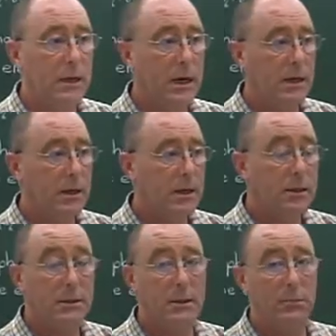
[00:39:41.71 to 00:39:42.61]
like
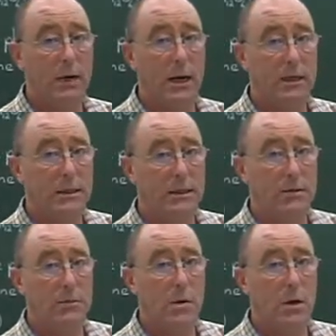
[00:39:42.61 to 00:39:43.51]
the derailleur
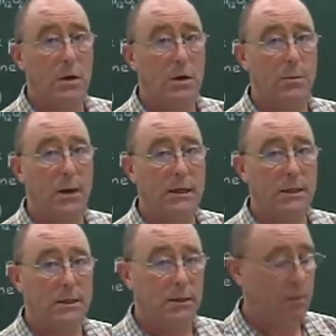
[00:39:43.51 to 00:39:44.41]
system on a
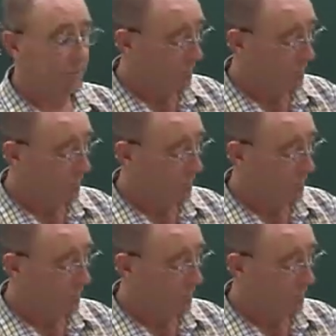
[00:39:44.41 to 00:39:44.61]
bicycle.